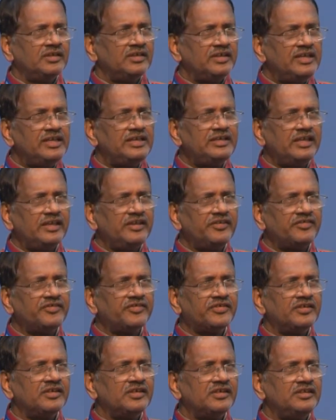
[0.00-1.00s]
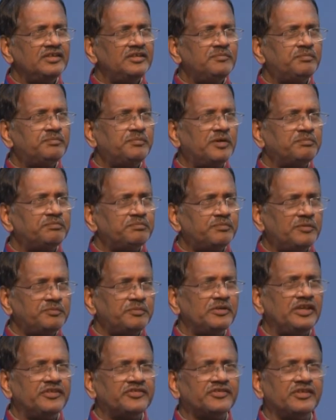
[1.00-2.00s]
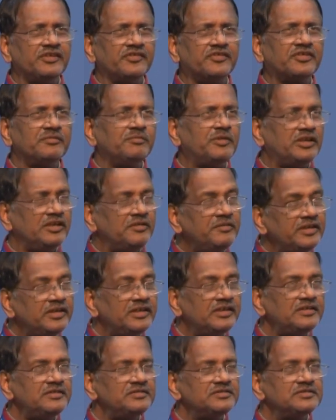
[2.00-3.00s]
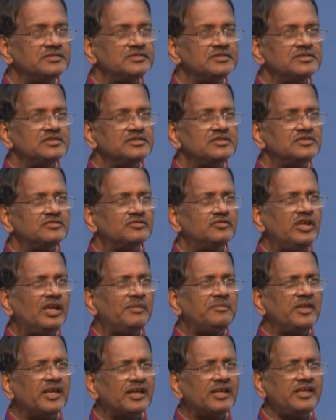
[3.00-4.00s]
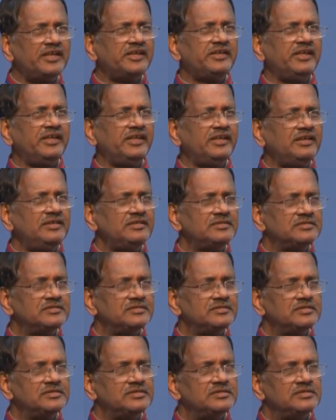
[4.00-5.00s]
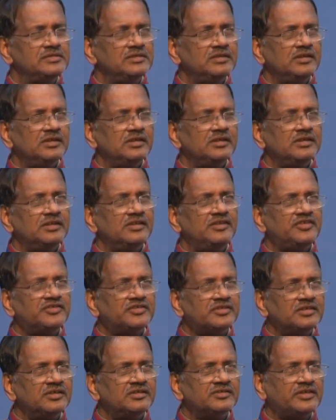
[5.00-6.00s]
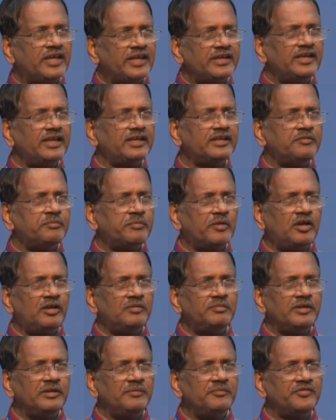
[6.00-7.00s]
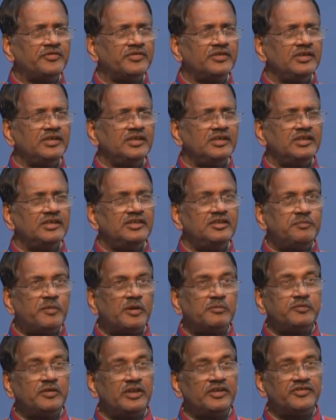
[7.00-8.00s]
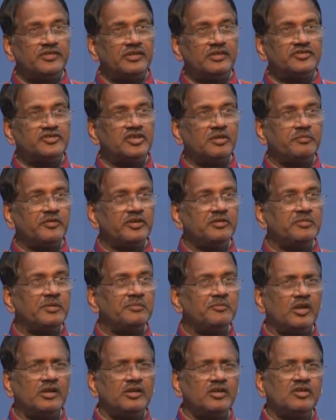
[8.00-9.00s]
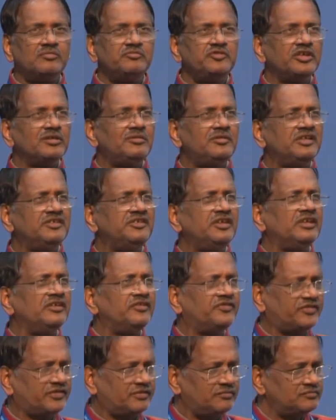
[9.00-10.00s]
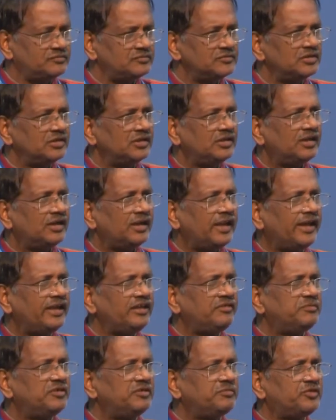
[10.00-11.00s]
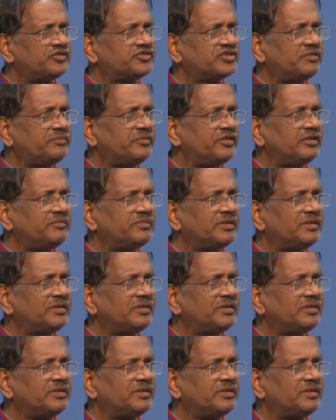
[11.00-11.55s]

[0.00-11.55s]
illness in the populations, but even we are neglecting these psychiatric problems in the population suffering from non-communicable disease, like people suffering